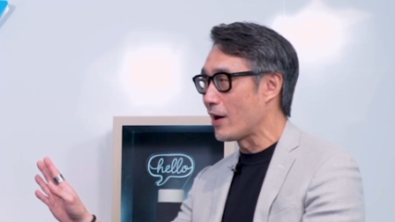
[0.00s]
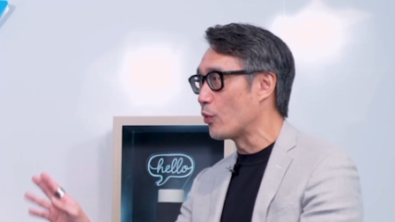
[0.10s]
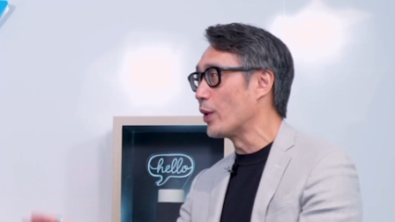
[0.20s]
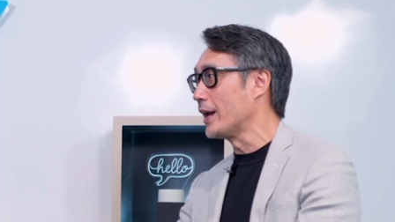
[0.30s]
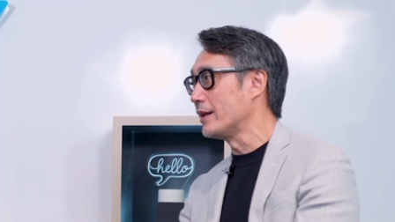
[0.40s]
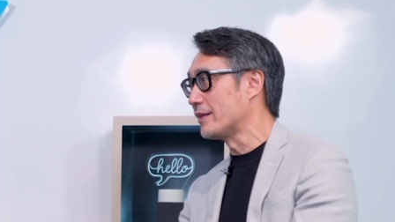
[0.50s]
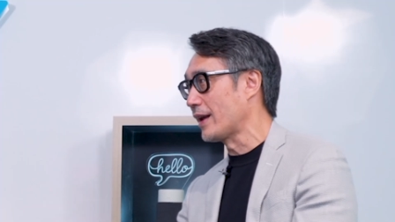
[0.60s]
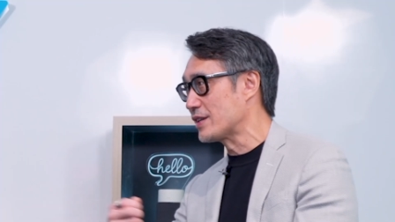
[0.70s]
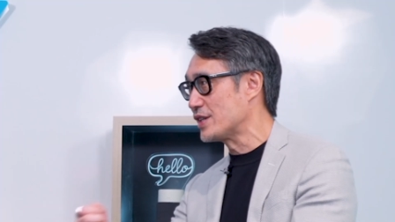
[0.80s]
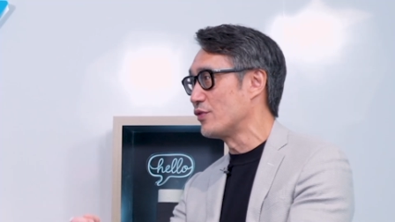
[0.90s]
away. It's
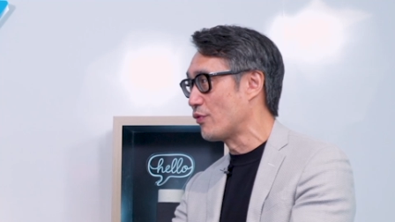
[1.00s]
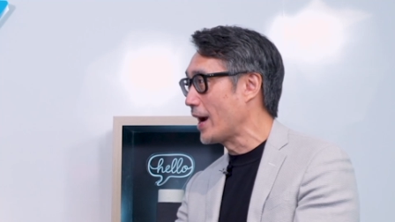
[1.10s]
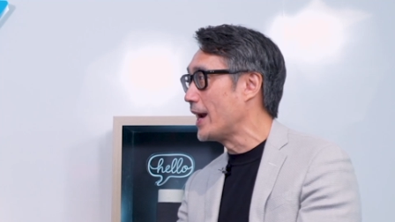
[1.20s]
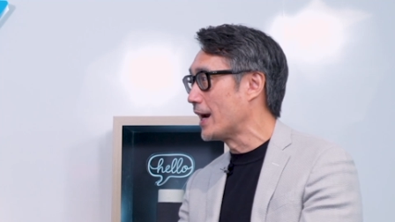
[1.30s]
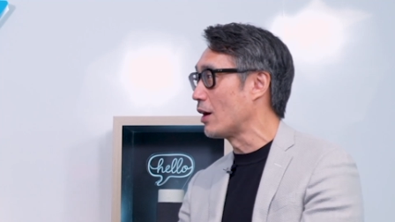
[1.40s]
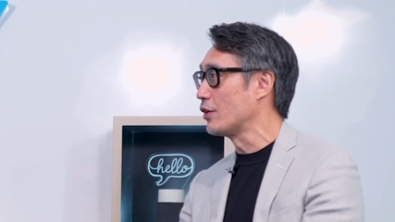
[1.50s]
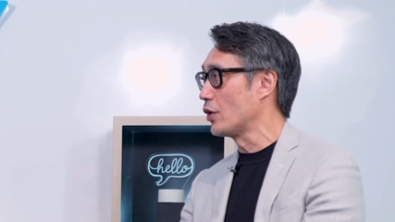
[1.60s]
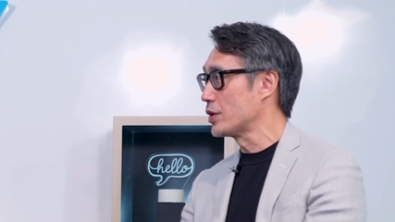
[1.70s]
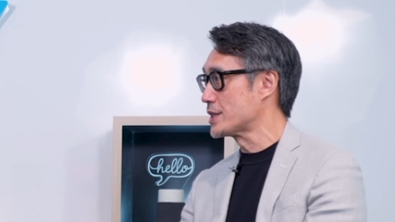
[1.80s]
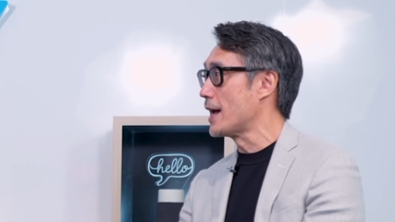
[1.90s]
actually right at our
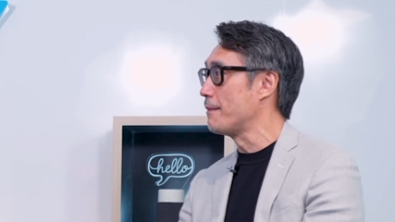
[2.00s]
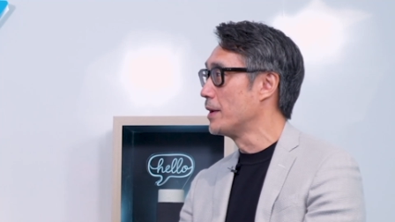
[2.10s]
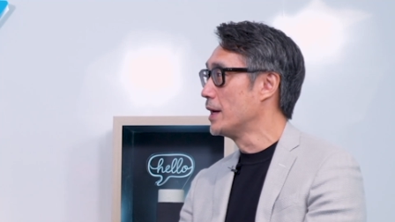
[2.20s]
doorstep.